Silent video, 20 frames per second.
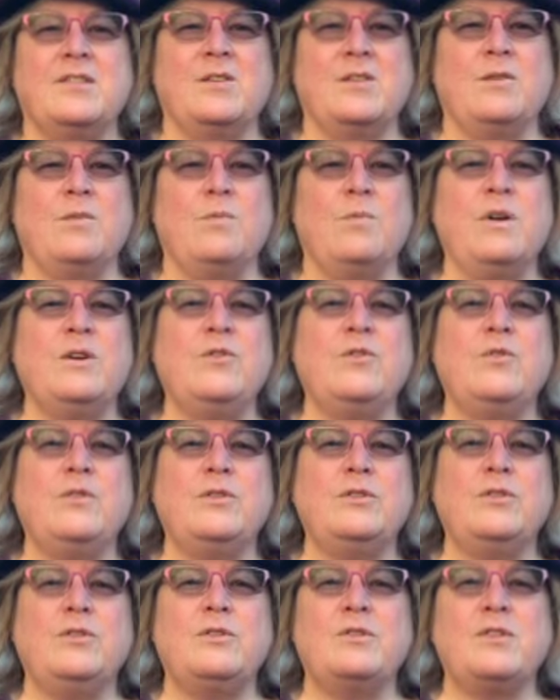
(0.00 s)
a wonderful
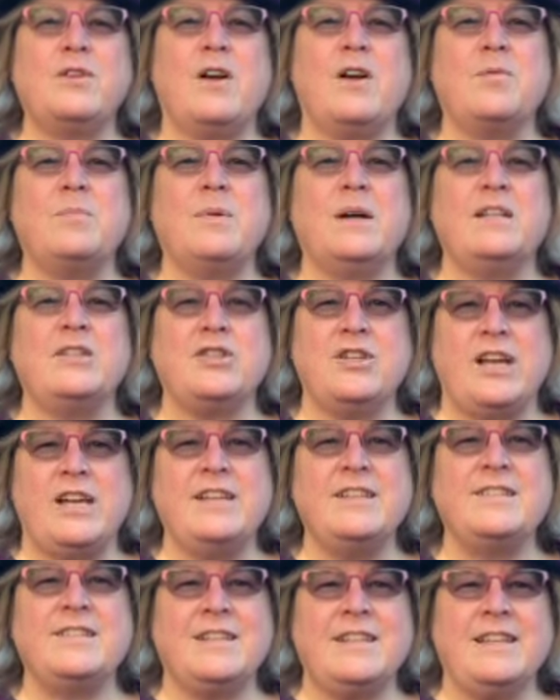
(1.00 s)
new song by
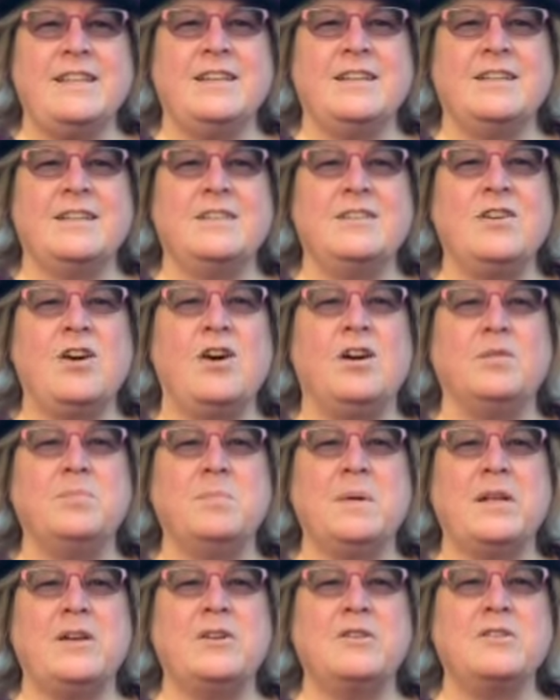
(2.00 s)
Janis Ian called
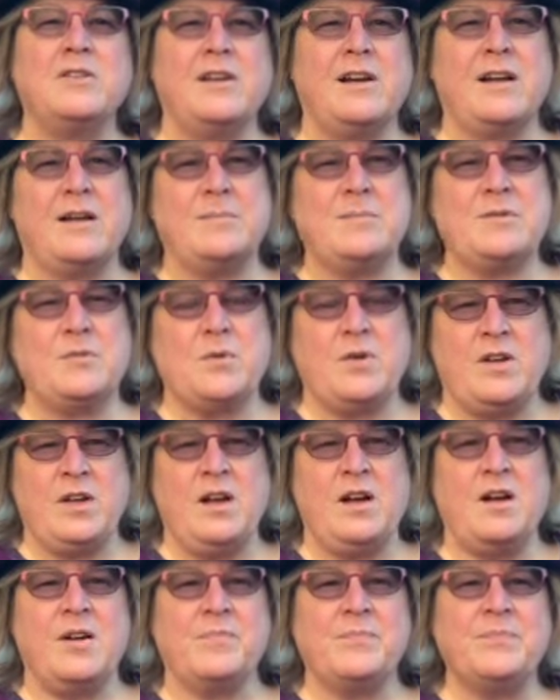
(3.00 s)
Better Times Will
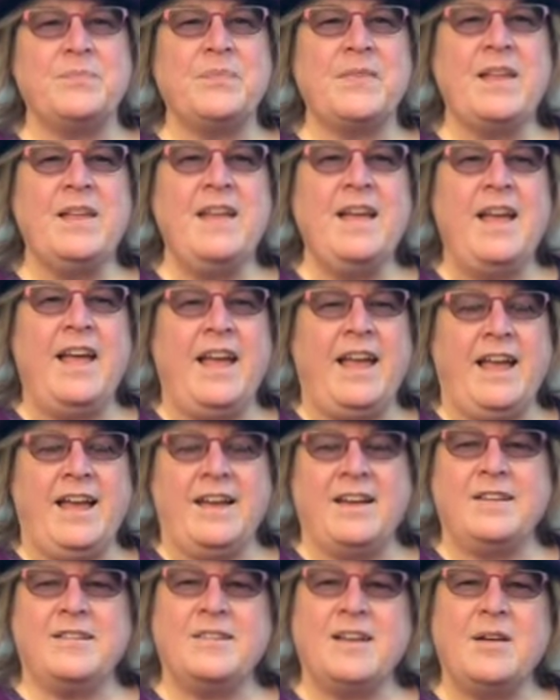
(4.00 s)
Come.
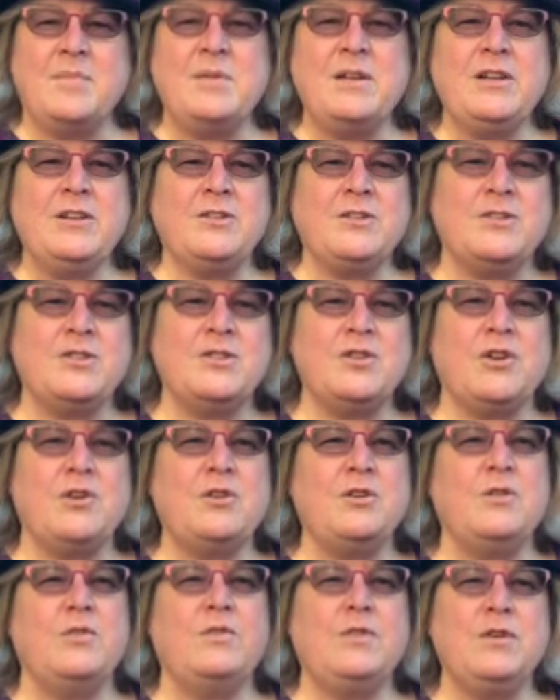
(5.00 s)
And I'm here to show
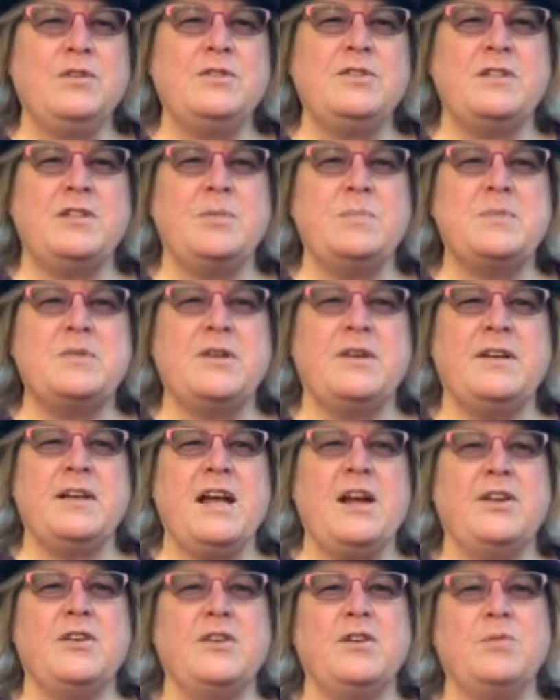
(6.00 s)
you a few tips on
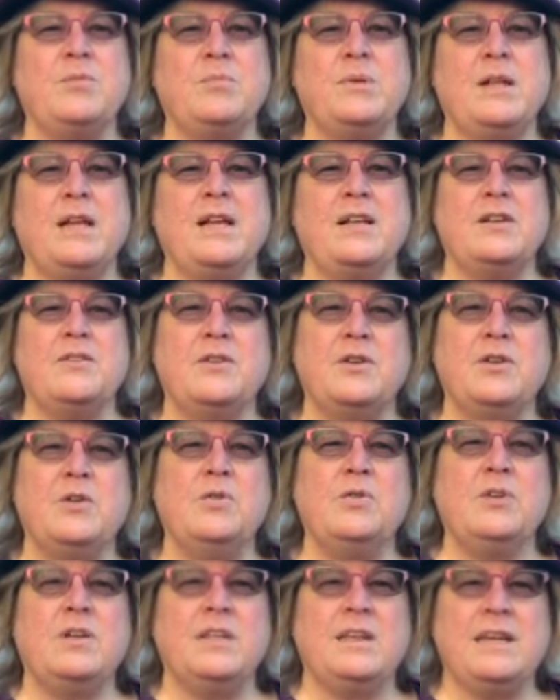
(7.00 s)
how you can play it on the
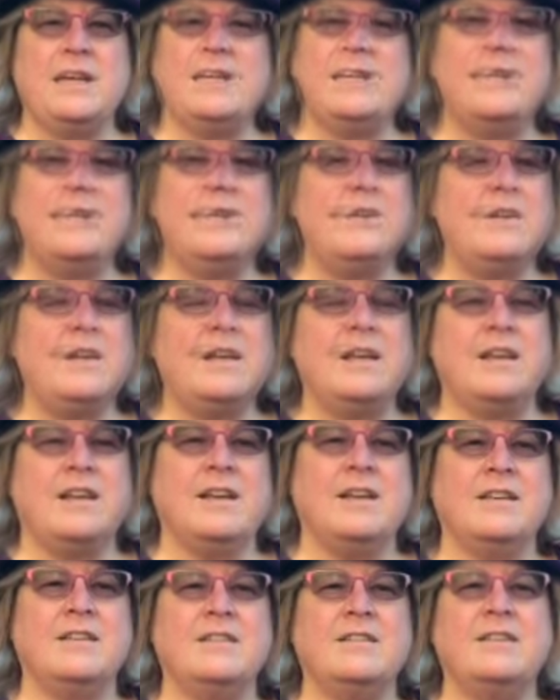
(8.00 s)
ukulele
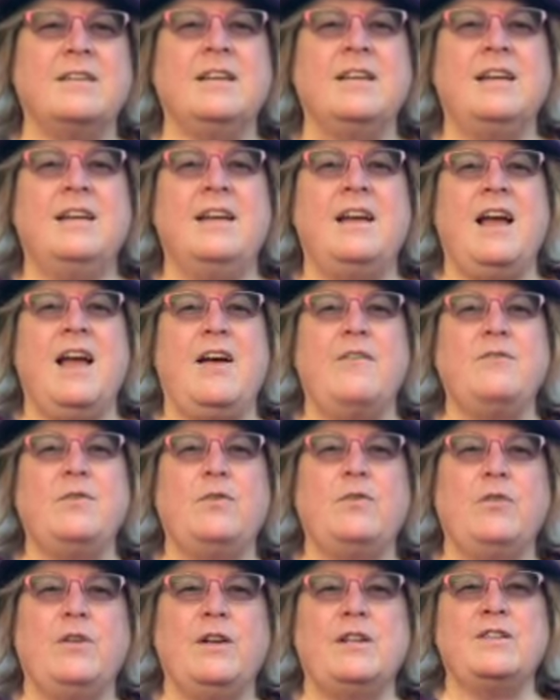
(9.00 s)
and have your
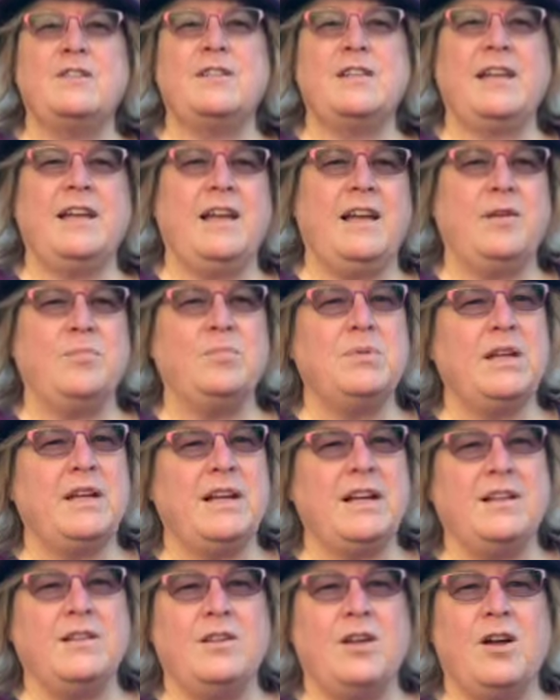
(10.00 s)
friends singing and
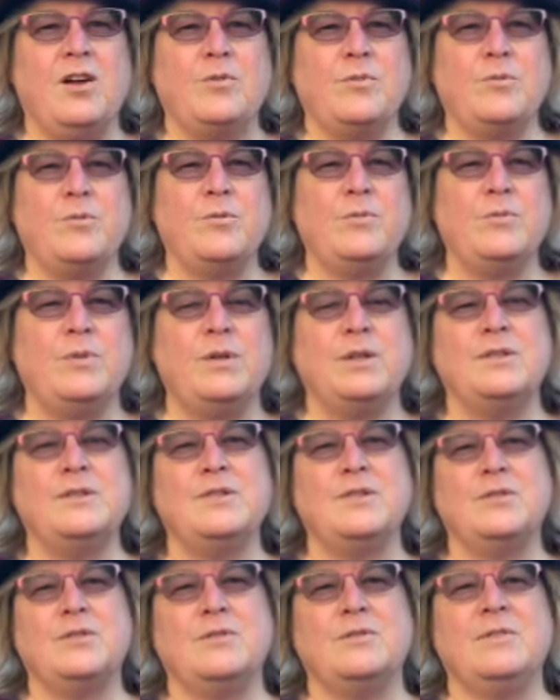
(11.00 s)
playing along real
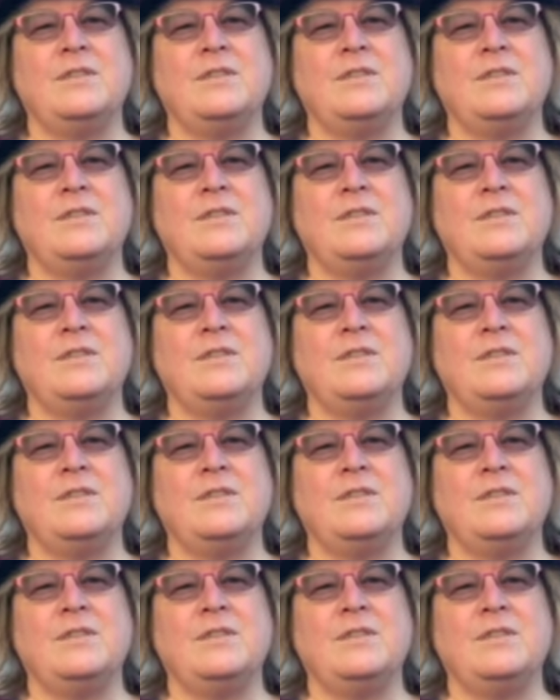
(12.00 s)
soon.